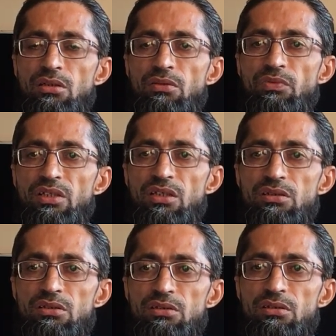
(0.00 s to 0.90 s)
With
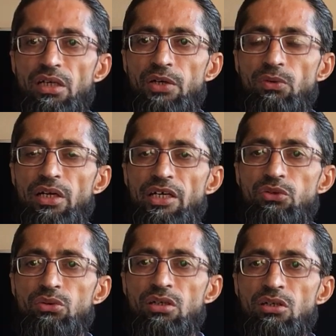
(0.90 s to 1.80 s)
this, I would like
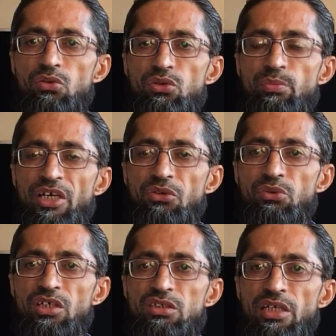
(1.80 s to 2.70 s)
to conclude my
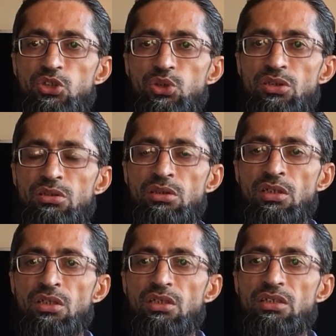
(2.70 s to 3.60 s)
today's
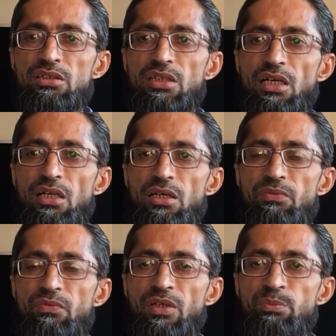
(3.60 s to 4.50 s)
lecture. Inshallah,
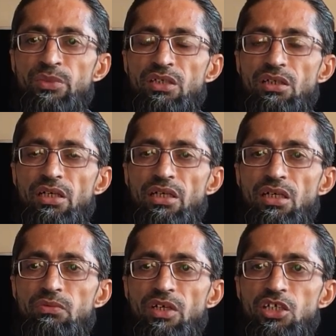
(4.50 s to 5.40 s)
we will meet
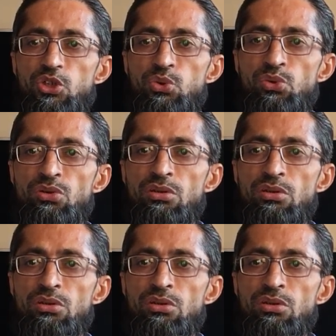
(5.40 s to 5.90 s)
again very soon.